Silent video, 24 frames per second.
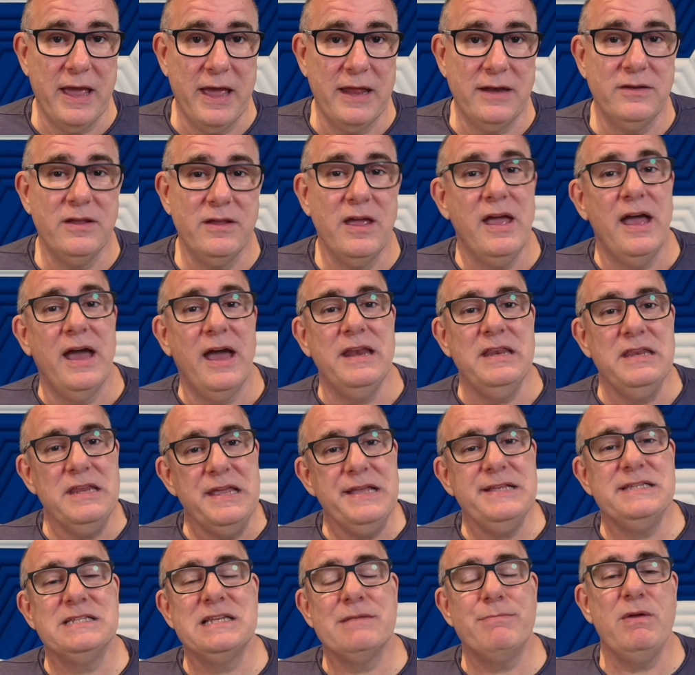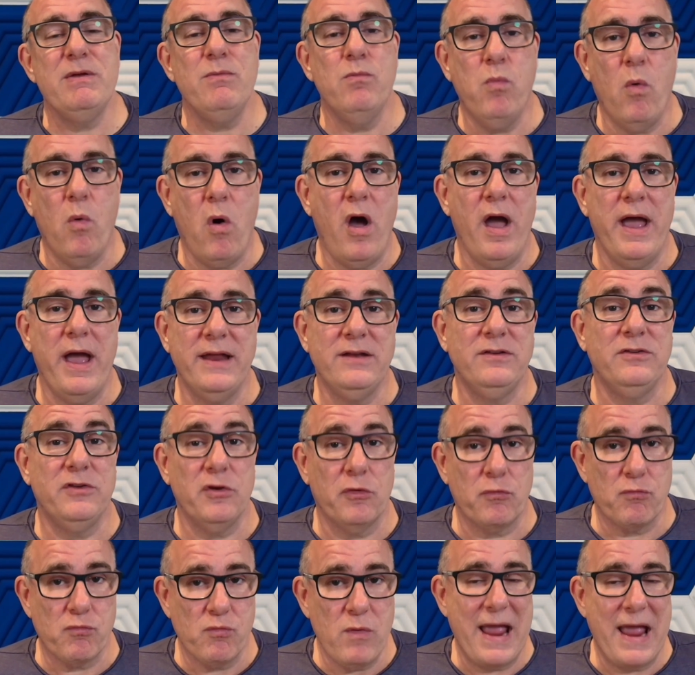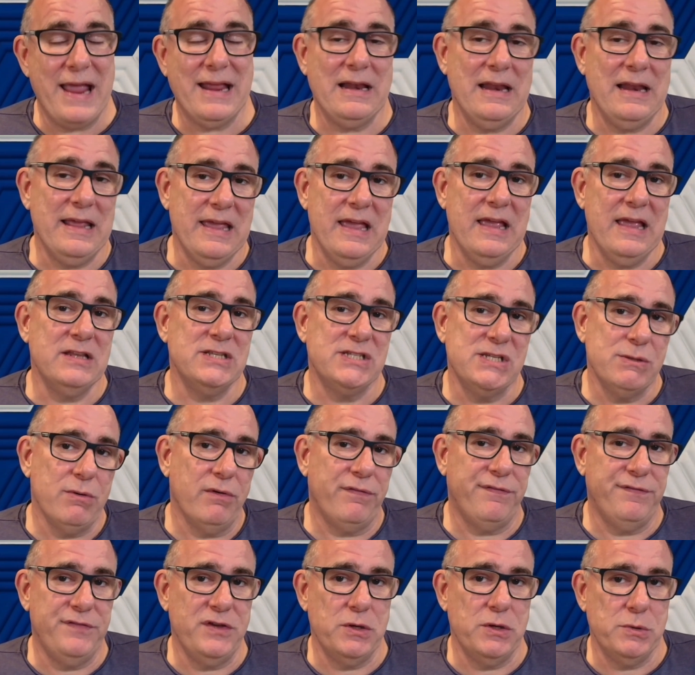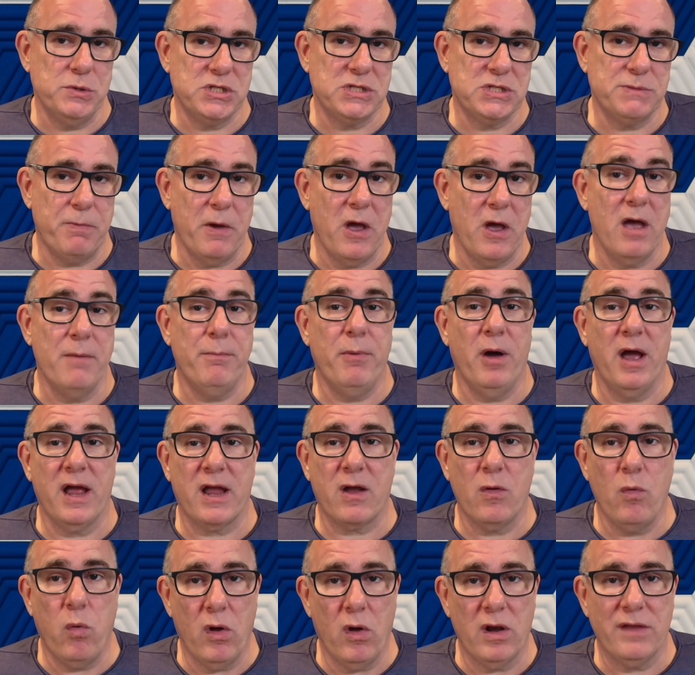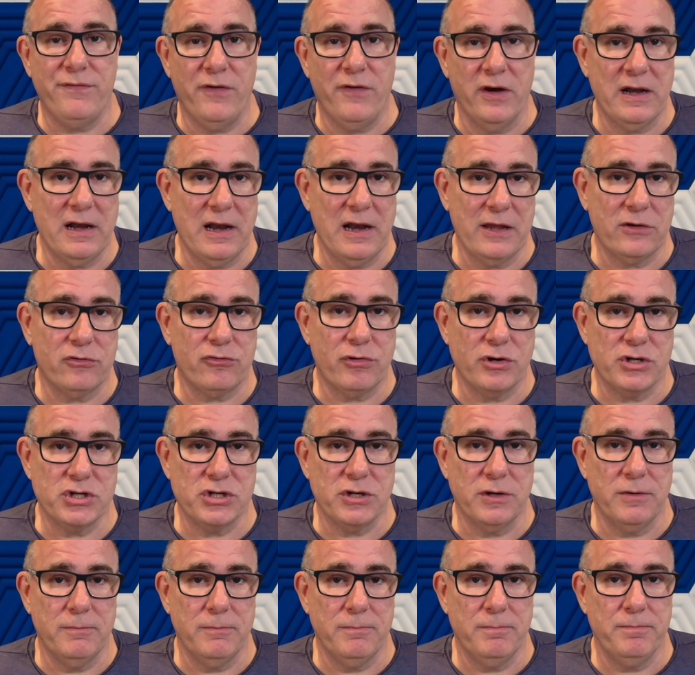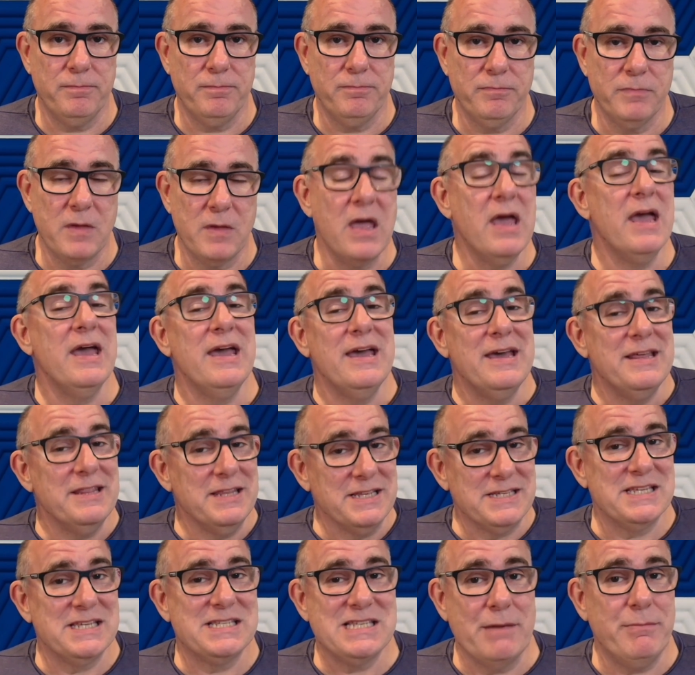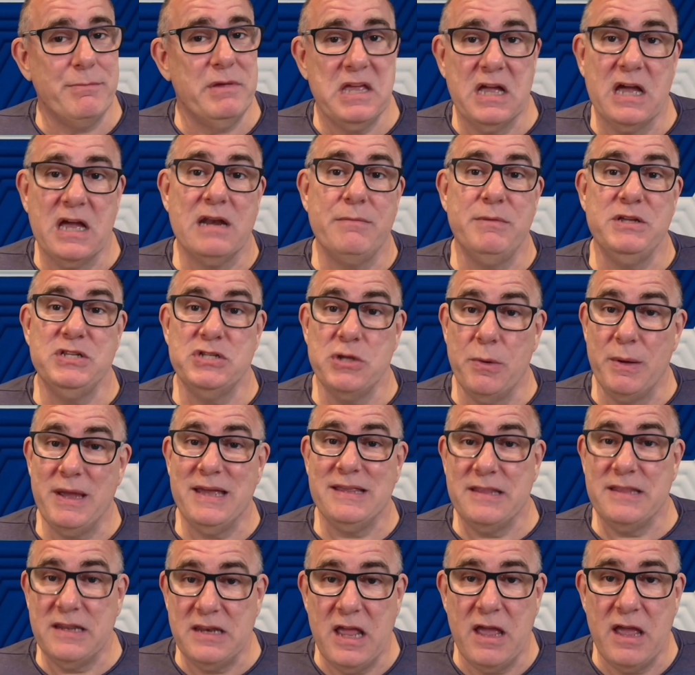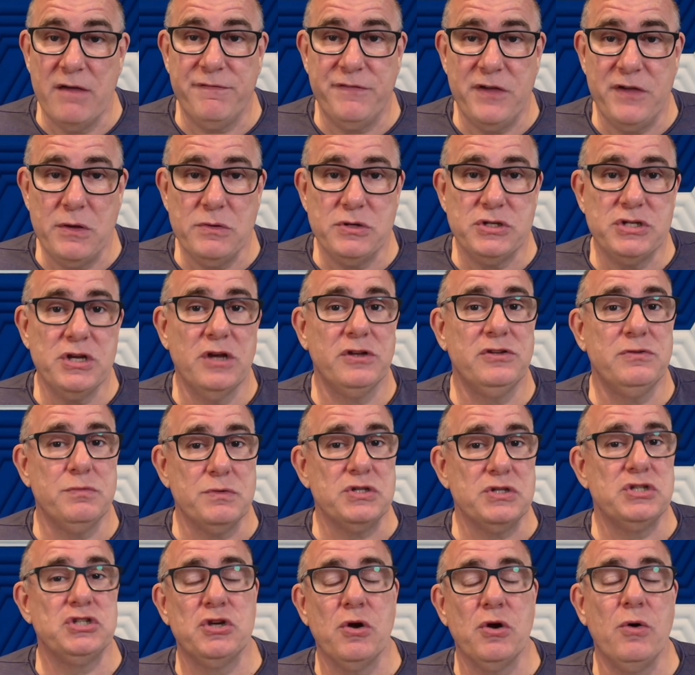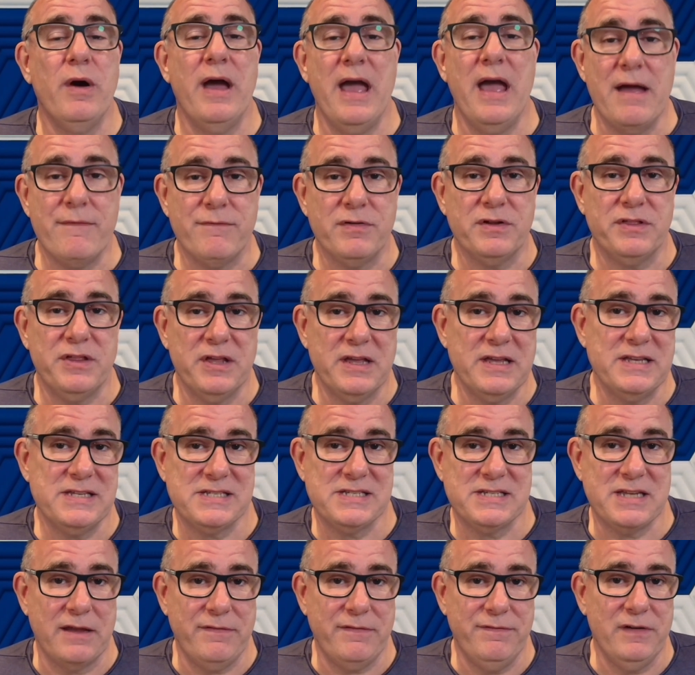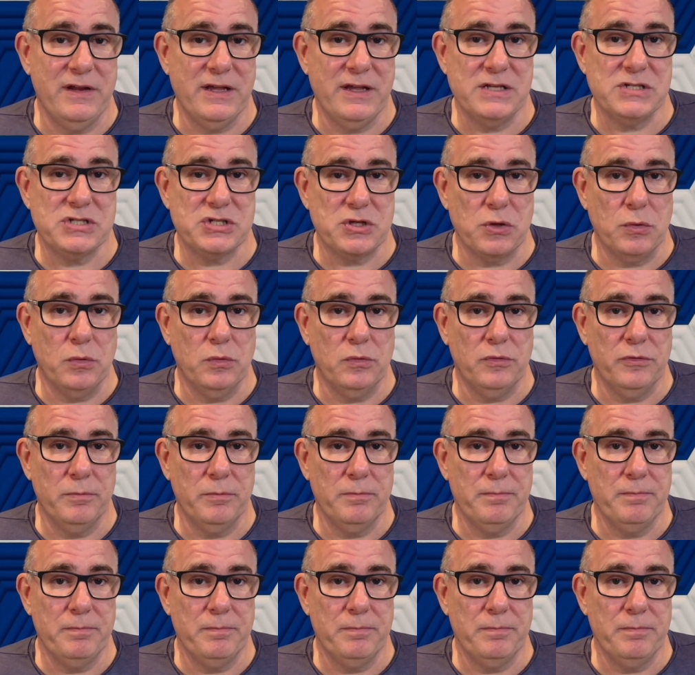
end and needs to be wired directly into a fuse spur by a qualified electrician. This is something I'm going to be doing in the near future to ensure everything is safely installed.